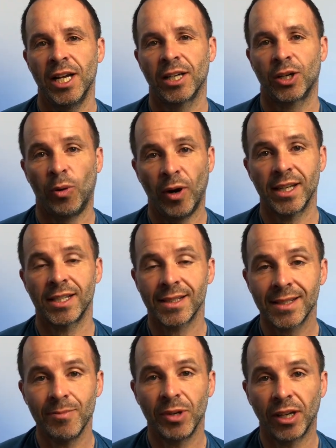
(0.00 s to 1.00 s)
quite
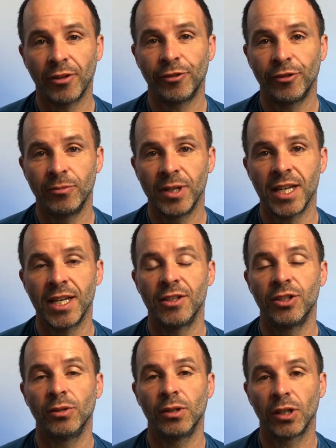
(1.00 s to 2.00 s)
similar for me
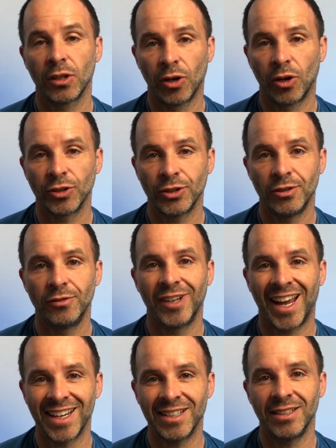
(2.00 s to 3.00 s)
to a lot of
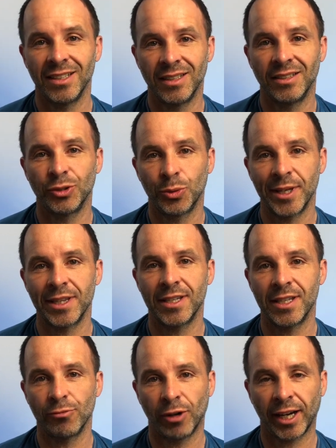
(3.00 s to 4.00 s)

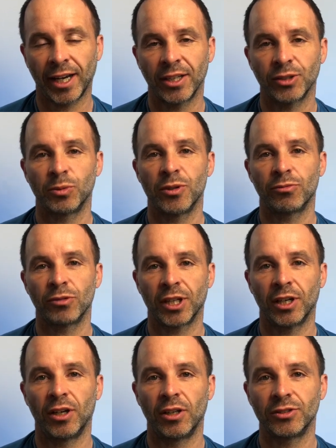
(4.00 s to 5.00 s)
1820 rackets with
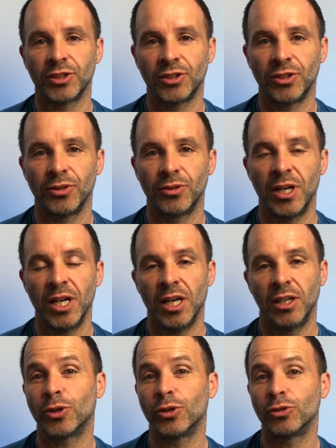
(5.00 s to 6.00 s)
regards to
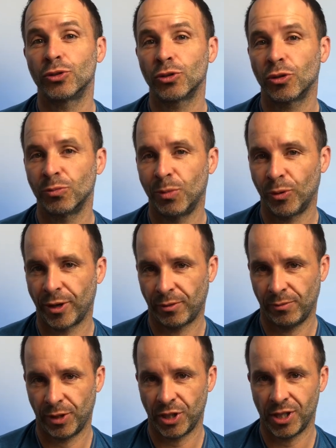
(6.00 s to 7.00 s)
control
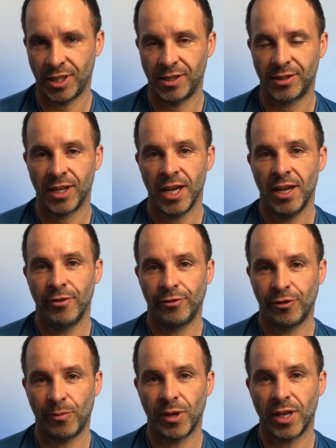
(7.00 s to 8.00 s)
point, which is
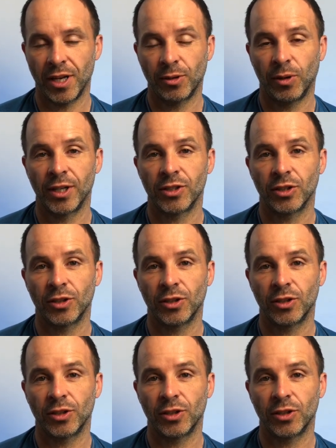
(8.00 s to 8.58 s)
for me quite a